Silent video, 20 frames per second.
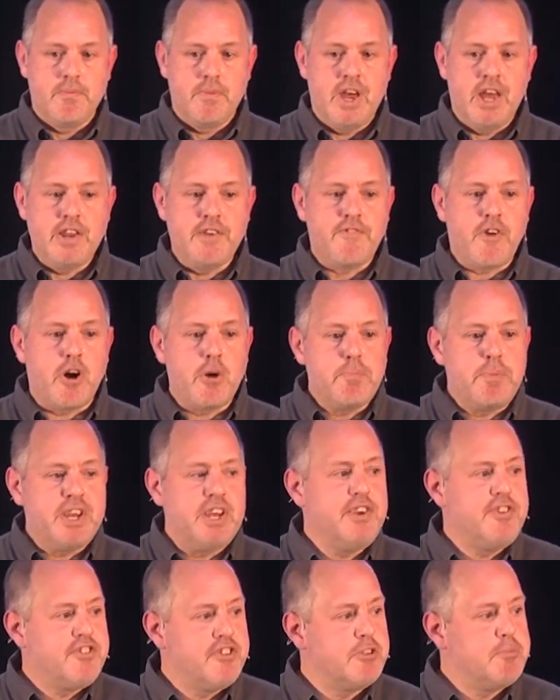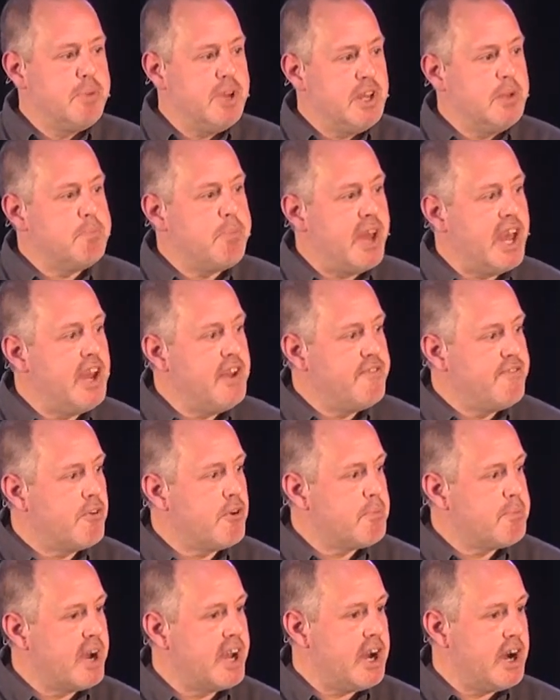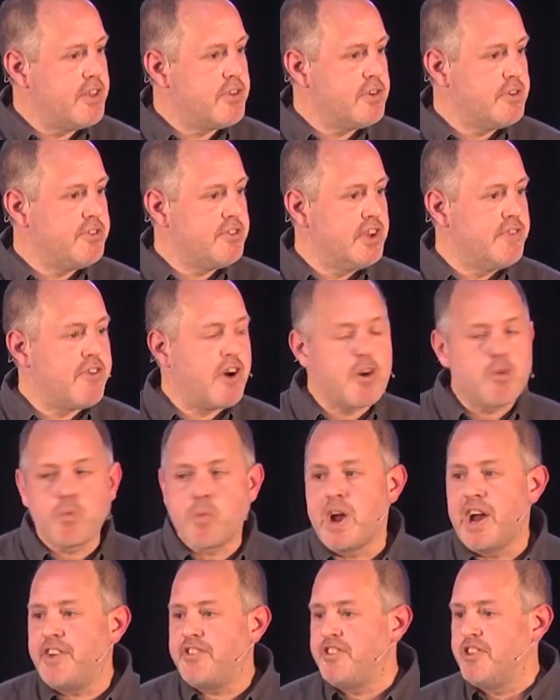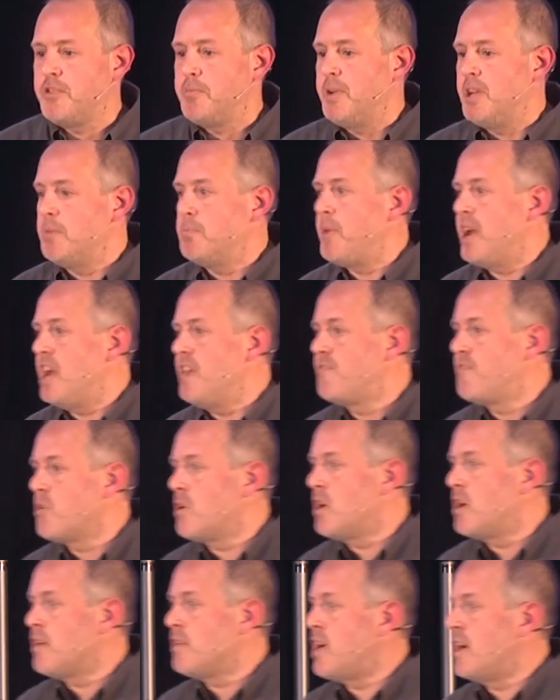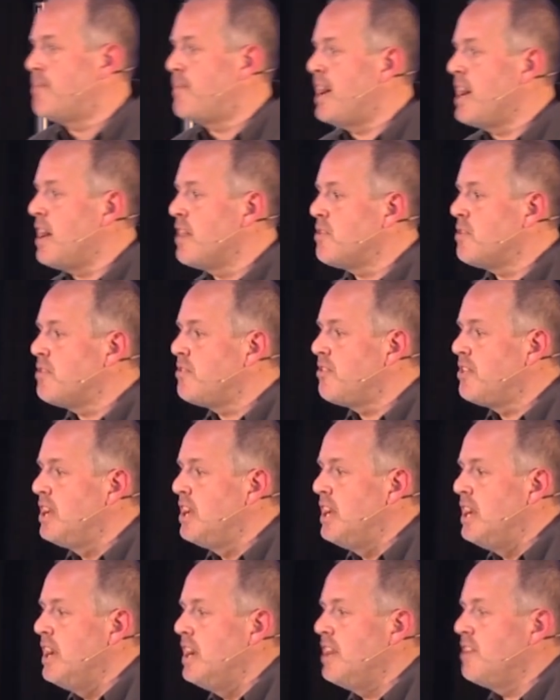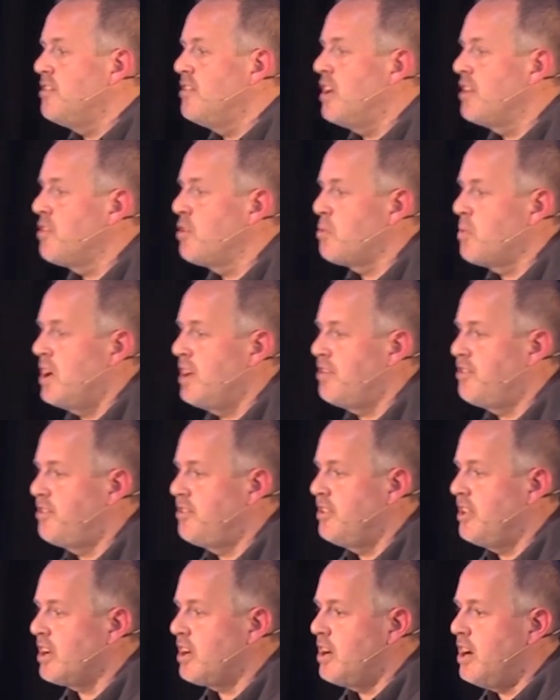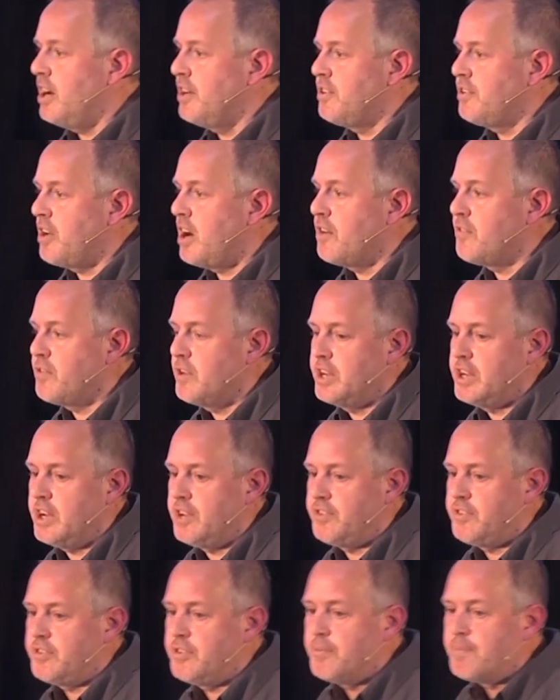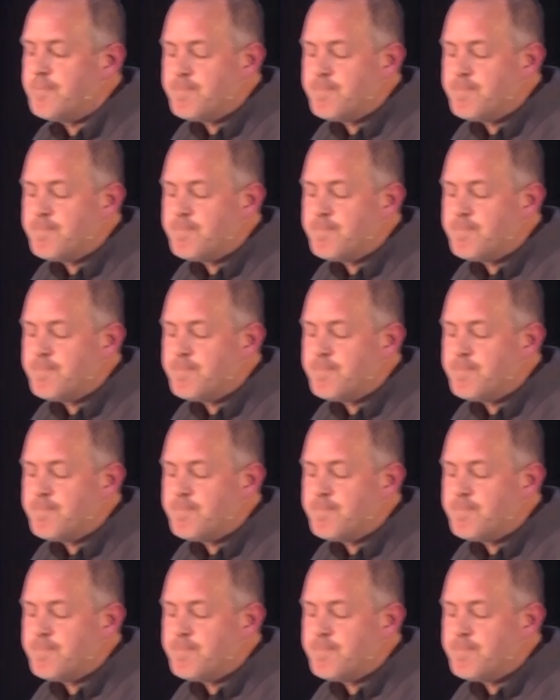And if our peace is being paid for by others, if our rest is being paid for by others, it's not the rest that God is offering us.